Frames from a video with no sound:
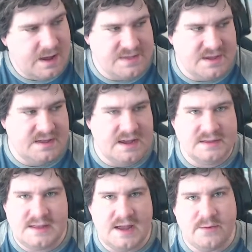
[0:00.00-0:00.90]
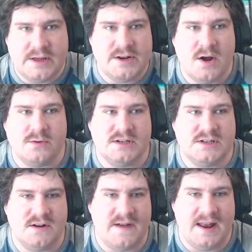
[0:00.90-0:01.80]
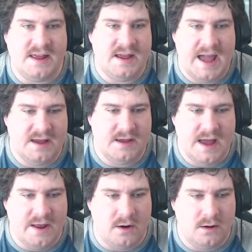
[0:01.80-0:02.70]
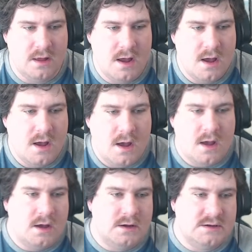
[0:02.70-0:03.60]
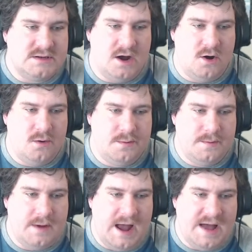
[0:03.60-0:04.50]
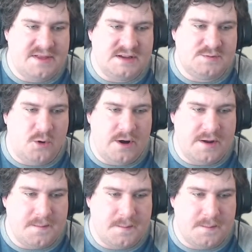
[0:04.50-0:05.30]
They really don't deserve any hate at all. So, at this point,